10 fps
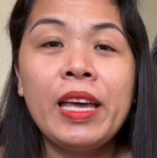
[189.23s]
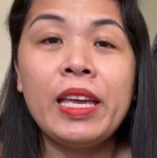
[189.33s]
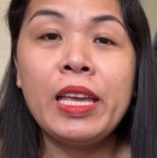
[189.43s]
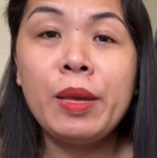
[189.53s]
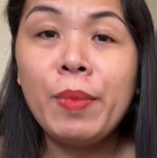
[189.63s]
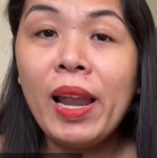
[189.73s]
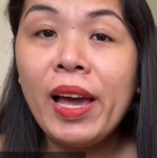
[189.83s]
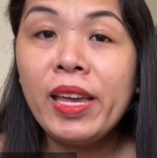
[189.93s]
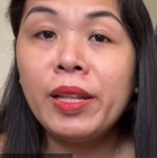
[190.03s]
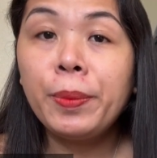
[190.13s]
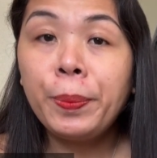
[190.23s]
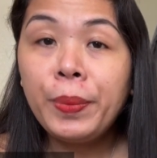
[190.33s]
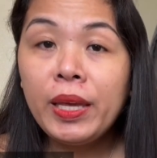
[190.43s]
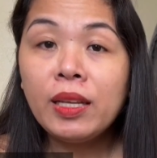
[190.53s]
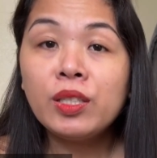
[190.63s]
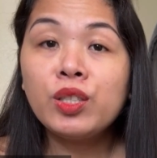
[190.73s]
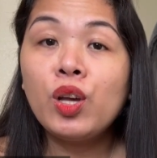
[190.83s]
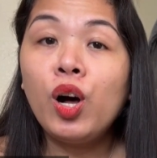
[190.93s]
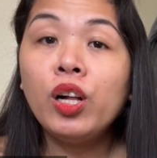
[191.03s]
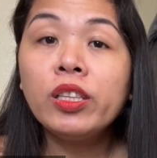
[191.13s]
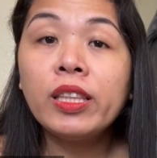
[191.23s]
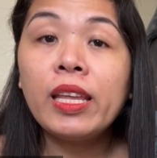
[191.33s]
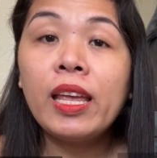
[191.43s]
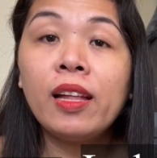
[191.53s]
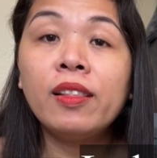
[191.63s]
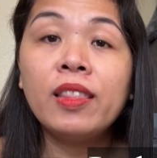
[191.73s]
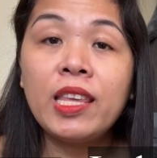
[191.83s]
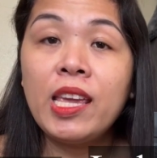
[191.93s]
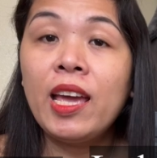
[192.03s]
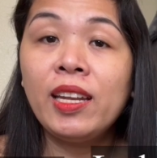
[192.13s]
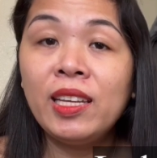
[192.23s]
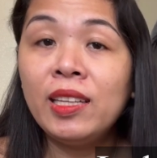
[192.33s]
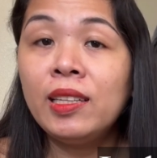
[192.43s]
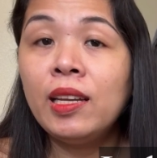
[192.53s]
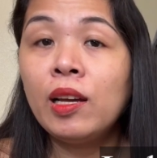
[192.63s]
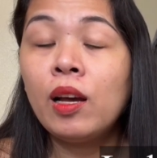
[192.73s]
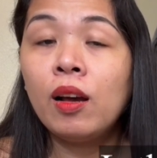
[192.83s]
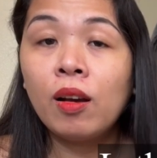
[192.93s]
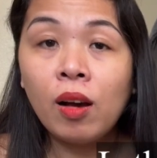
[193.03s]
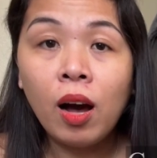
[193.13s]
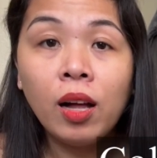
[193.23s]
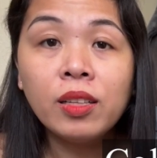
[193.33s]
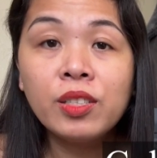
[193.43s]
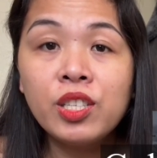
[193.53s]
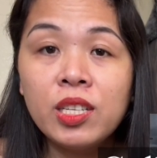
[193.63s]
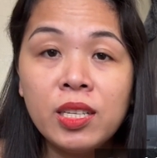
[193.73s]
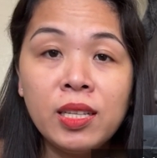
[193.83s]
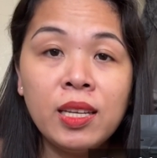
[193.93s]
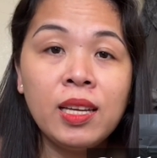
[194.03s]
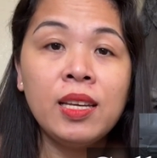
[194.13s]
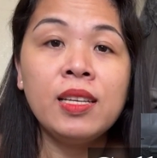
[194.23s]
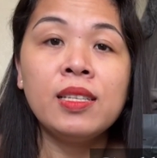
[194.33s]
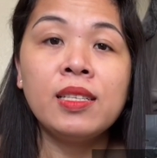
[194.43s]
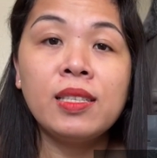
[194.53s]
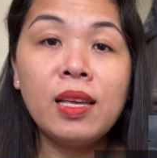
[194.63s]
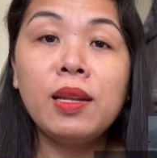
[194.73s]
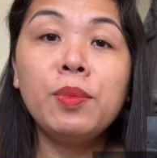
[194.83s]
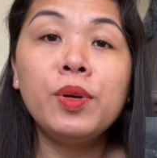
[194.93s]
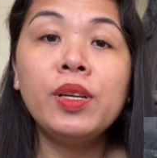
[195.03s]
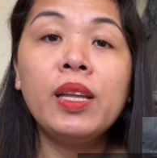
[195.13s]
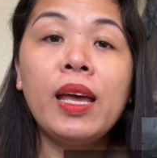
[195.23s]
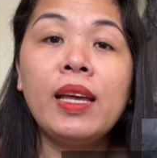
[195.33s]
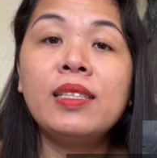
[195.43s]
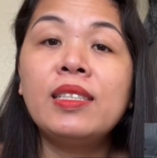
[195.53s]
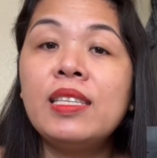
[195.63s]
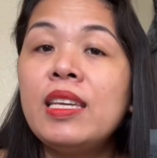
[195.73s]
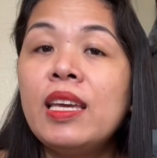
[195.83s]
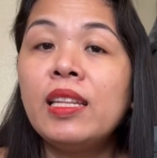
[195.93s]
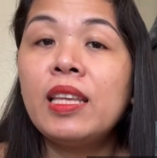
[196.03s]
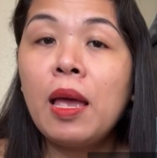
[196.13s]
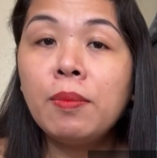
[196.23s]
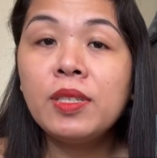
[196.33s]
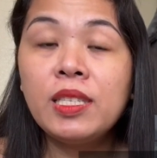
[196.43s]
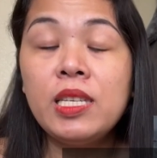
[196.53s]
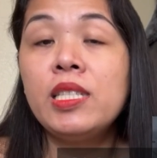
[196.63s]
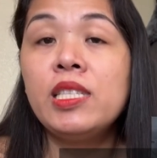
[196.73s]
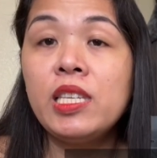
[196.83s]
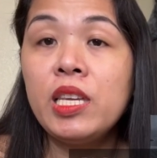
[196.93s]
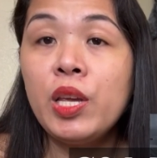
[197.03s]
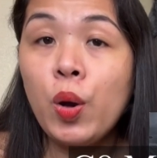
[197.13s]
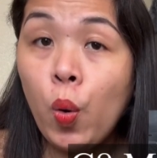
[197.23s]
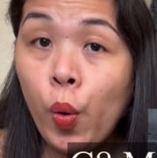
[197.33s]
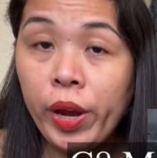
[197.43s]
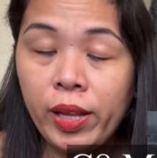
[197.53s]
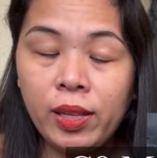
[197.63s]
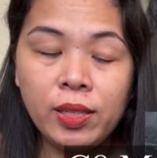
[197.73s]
Himalayan pink salt, L-theanine, collagen, cinnamon, and C8 MCT oil.